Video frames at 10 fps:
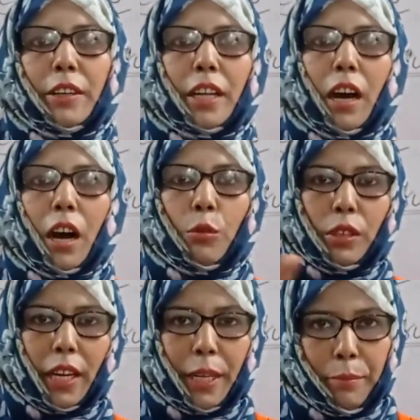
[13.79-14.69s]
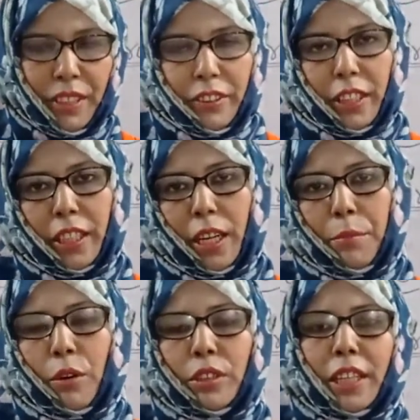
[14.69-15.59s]
the outline basically
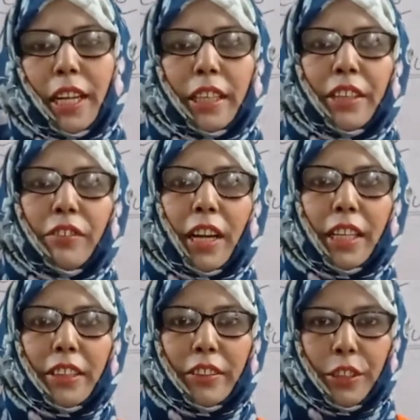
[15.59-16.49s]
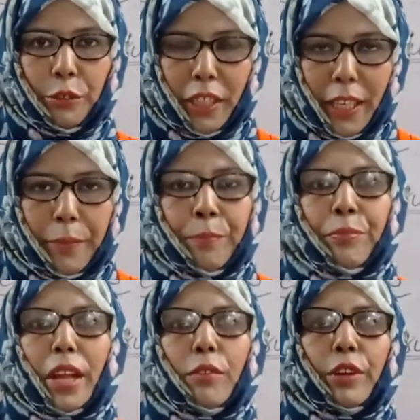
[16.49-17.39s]
about the narrative writings, and today
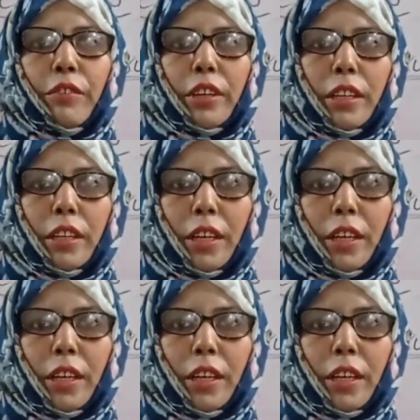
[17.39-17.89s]
we will